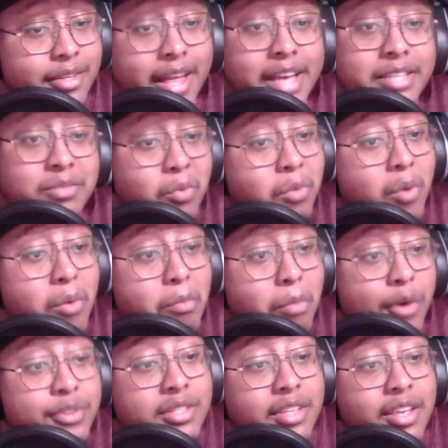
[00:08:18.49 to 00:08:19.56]
That's what we're
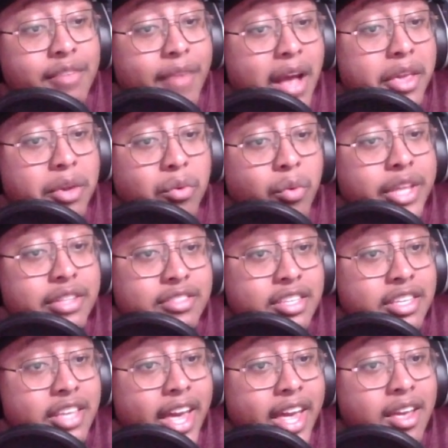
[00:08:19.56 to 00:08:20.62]
mostly evaluating
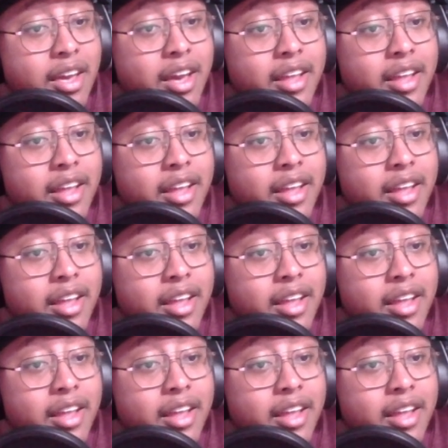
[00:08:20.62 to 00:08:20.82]
today.